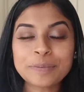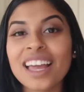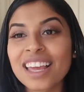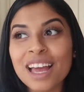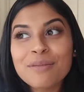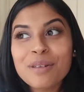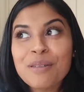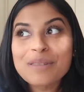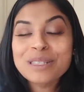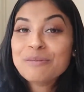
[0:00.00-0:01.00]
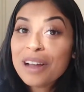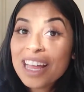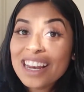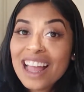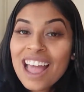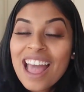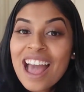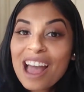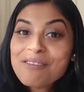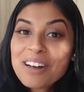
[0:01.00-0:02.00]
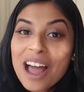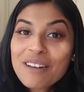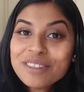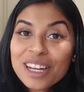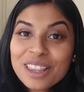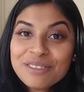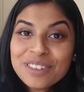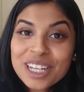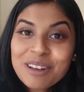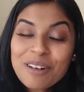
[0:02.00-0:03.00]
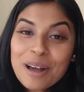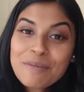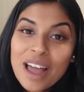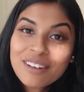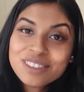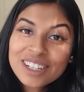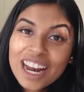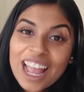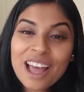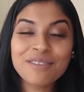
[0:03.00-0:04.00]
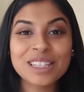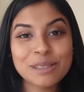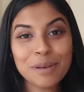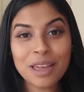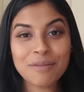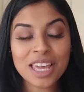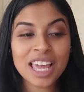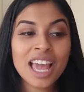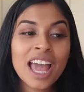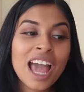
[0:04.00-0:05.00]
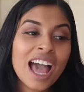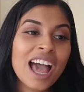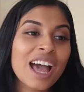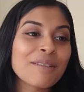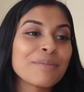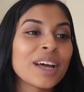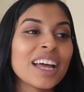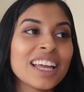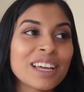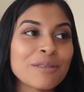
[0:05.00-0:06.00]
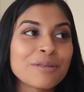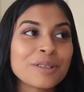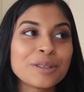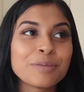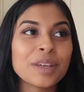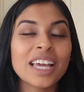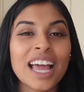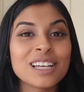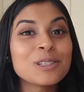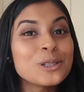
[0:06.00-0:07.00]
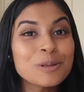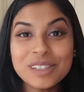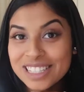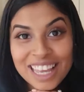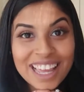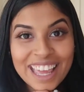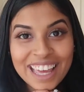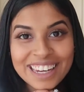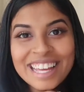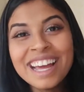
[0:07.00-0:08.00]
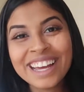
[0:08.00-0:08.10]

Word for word: I can't promise when. I will have another video up after I have this baby, uh, but it will be as soon as I can.